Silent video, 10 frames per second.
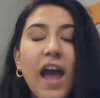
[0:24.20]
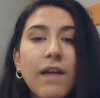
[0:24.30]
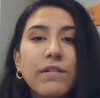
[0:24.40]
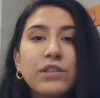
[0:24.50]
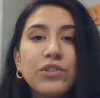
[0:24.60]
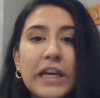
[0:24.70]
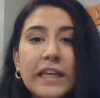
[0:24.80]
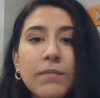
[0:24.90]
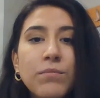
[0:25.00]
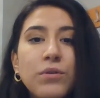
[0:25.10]
I was
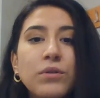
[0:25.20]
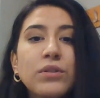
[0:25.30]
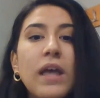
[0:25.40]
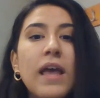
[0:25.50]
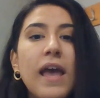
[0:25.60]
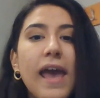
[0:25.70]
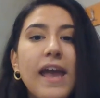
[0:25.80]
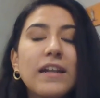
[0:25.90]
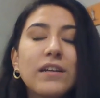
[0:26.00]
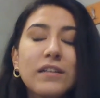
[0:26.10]
checking books
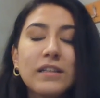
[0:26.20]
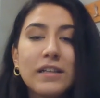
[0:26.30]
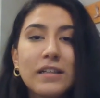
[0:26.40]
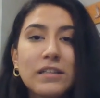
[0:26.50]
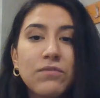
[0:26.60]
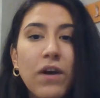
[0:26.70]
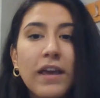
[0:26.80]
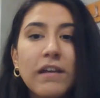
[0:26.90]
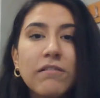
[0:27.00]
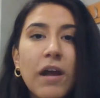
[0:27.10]
and cl
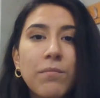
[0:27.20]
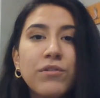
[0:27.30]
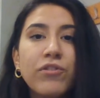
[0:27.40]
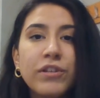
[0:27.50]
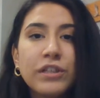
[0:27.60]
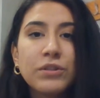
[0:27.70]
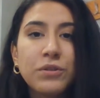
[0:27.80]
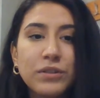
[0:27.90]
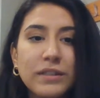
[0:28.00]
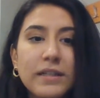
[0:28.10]
classifying library
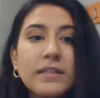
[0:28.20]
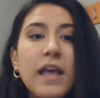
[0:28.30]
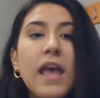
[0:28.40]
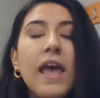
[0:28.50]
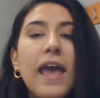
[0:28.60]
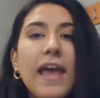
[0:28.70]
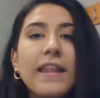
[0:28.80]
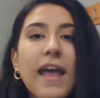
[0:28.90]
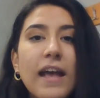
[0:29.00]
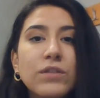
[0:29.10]
resources
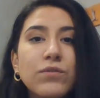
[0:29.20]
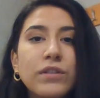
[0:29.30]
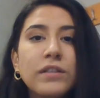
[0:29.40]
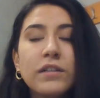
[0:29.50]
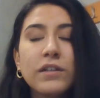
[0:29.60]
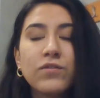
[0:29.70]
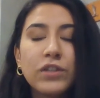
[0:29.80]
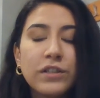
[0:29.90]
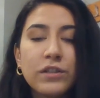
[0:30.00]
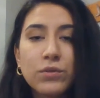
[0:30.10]
and answering the
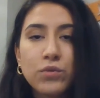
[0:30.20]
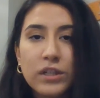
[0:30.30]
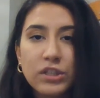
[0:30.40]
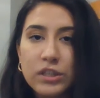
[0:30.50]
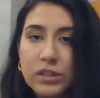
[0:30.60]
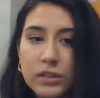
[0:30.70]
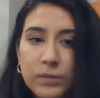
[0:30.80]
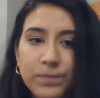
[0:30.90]
readers' questions.